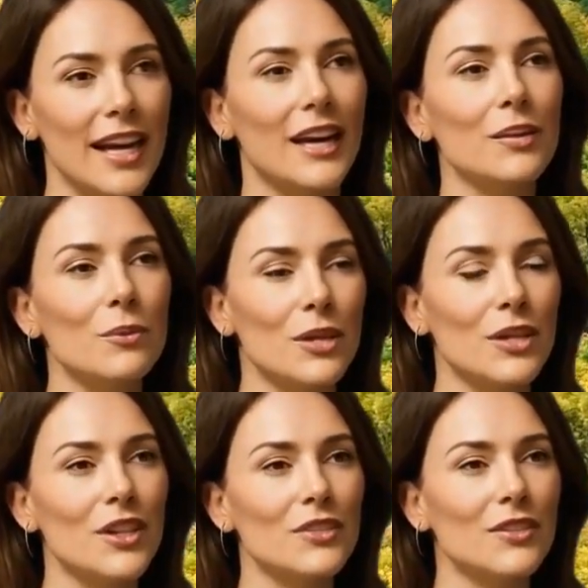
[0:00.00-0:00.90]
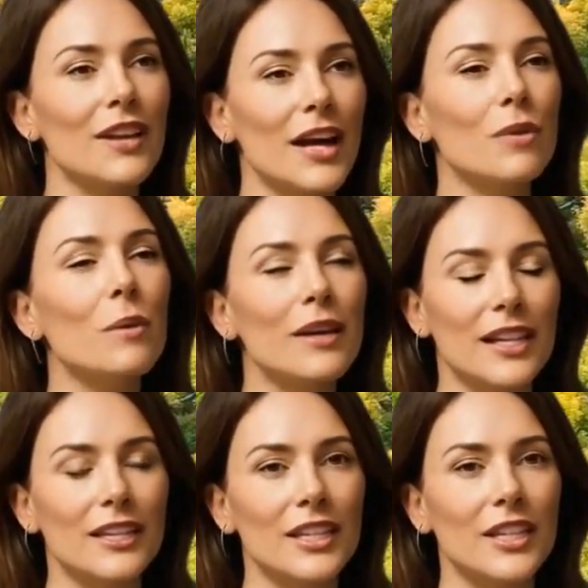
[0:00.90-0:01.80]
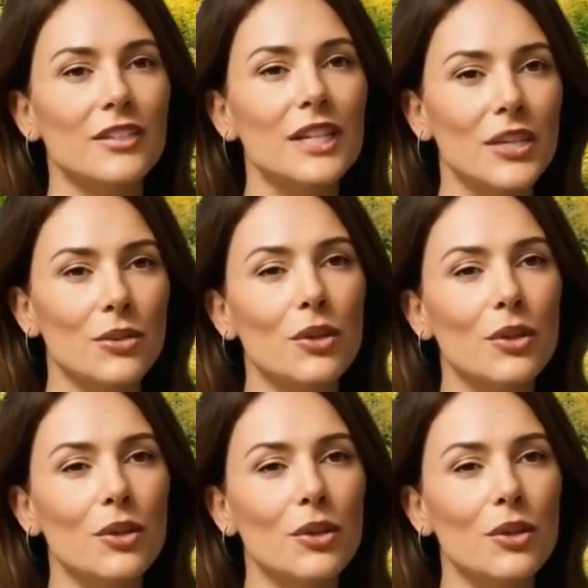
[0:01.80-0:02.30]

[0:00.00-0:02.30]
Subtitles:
4, pelvic floor activation,